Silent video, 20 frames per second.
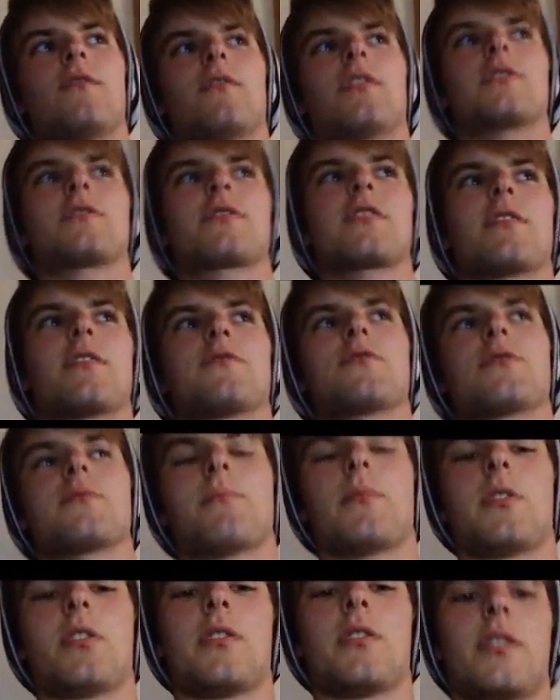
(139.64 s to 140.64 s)
This gives
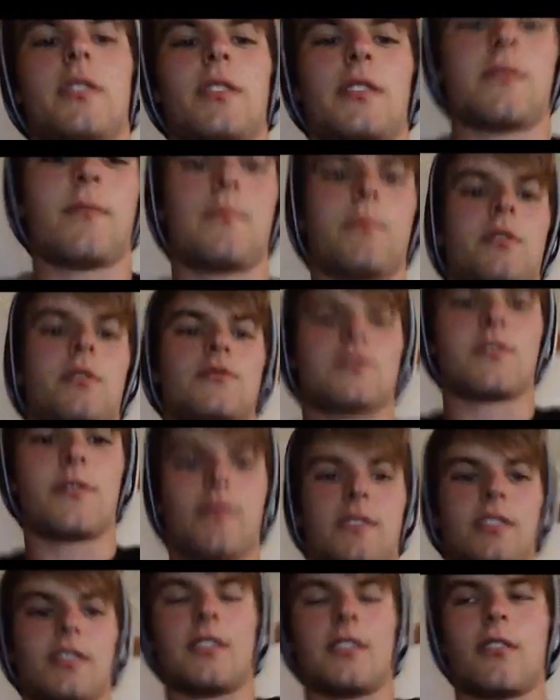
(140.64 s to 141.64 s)
my music
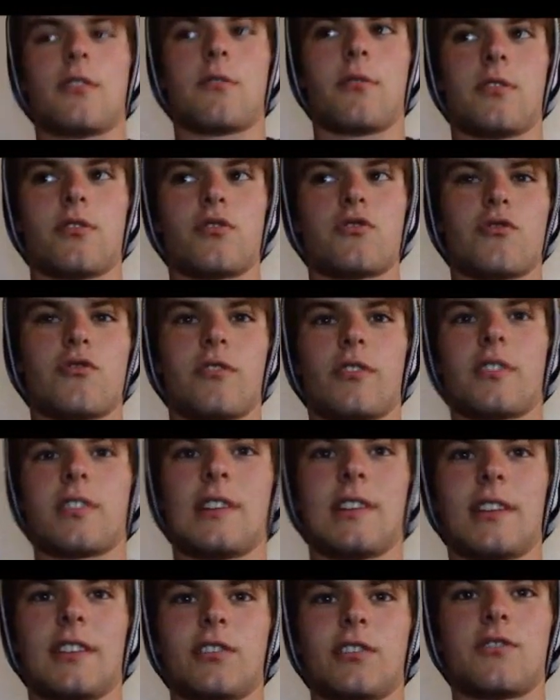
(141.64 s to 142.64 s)
video a stronger
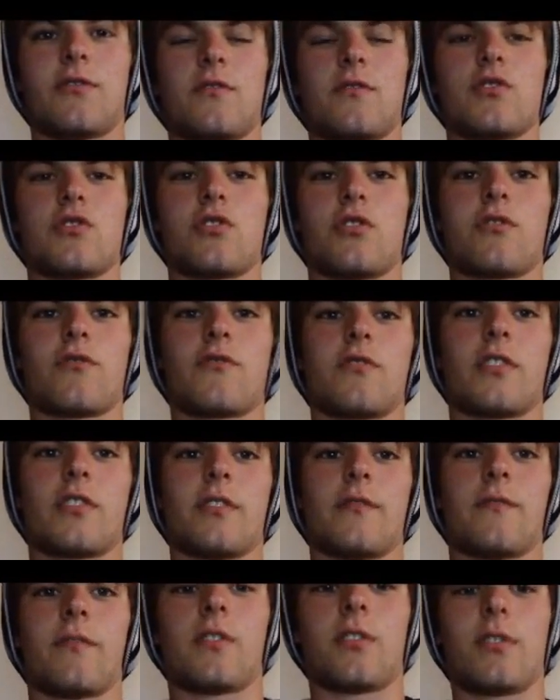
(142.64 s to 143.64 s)
link to the genre
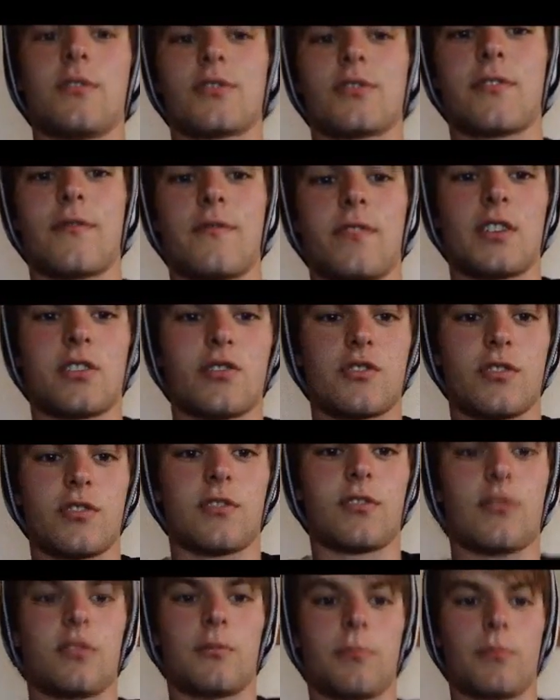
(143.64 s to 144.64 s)
and follows convention
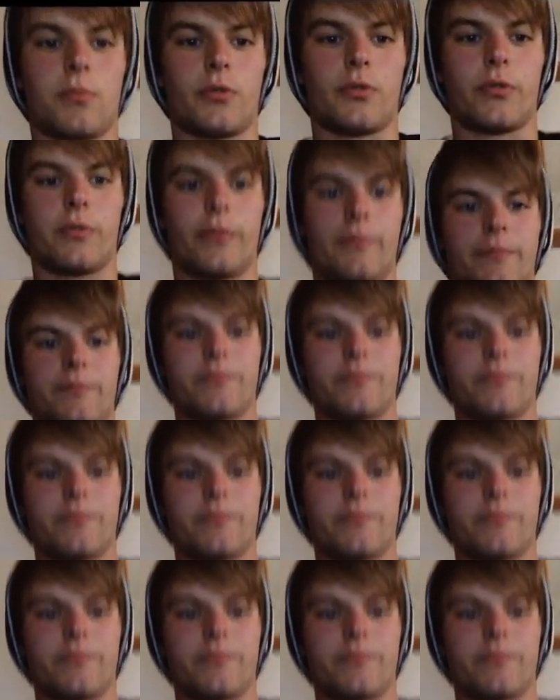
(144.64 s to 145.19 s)
a lot more.